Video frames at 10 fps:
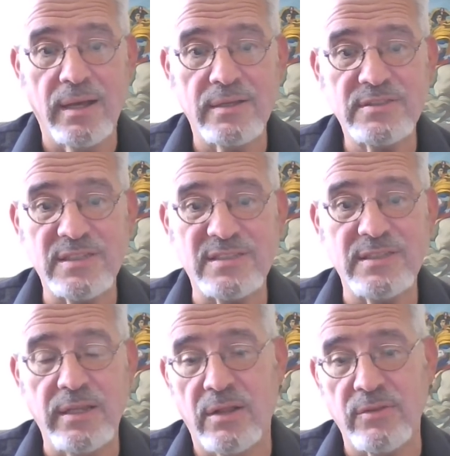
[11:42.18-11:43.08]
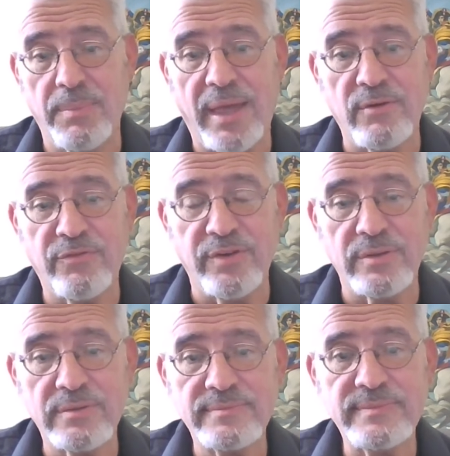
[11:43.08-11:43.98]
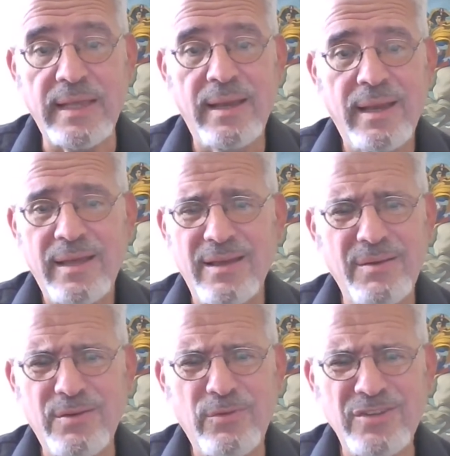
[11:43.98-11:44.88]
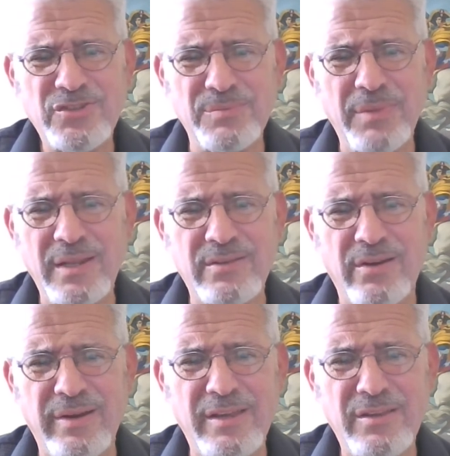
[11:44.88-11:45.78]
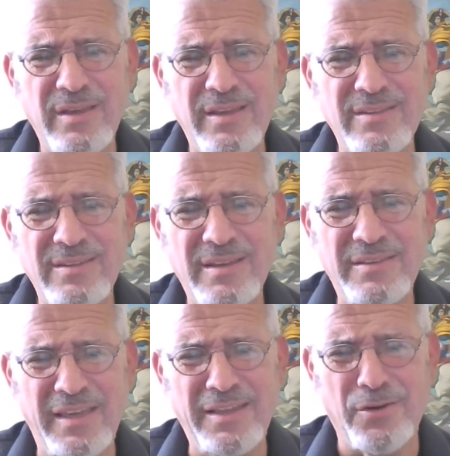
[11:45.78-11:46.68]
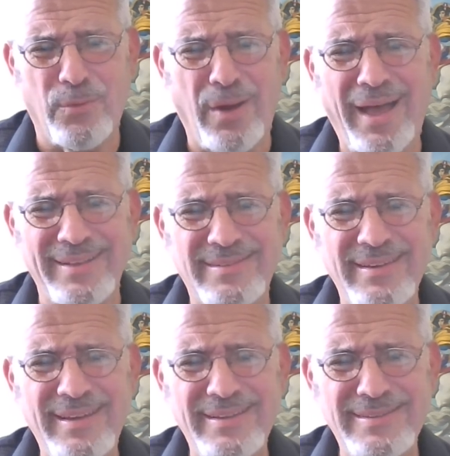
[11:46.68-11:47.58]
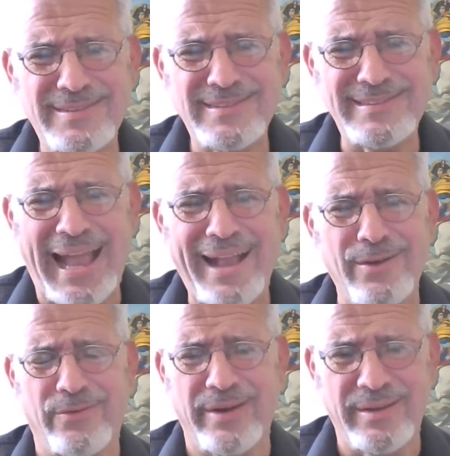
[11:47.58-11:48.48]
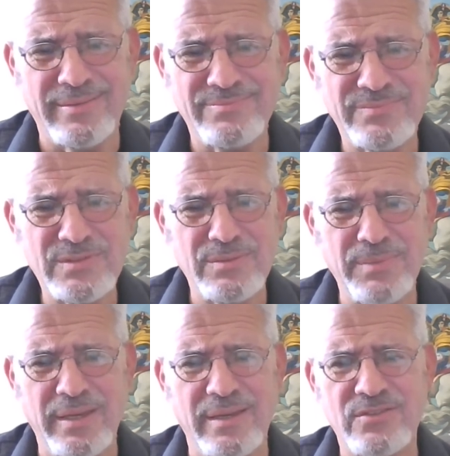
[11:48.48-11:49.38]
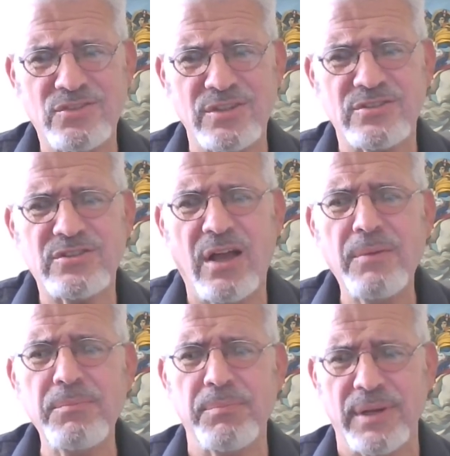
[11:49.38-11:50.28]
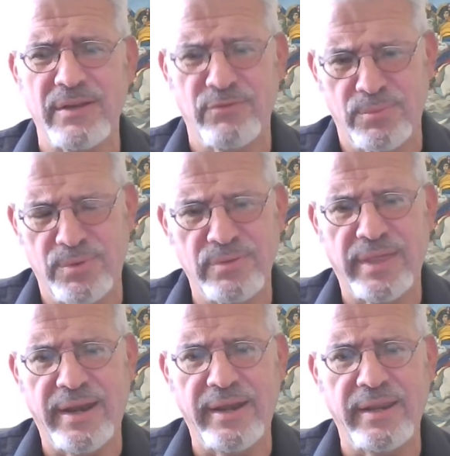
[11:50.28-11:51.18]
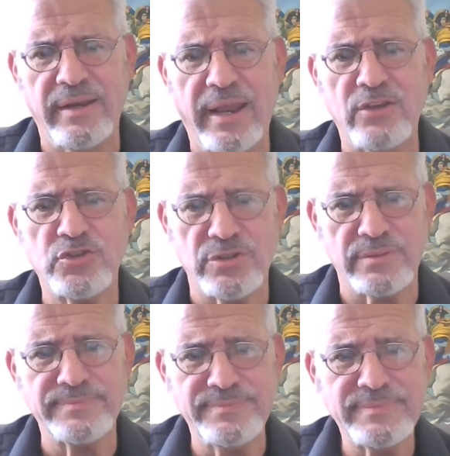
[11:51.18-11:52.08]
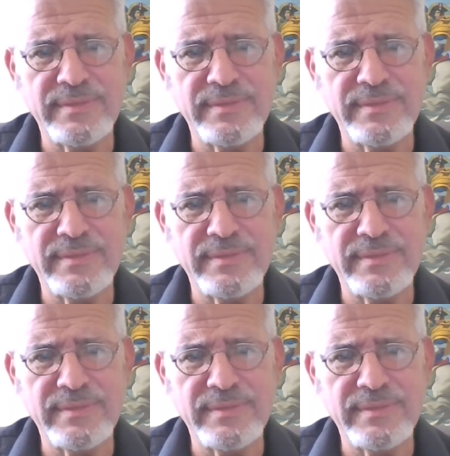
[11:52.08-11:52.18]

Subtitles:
succeed on the battlefield. Russian military, the inner rot is staggering. To me, it's just unbelievable that any nation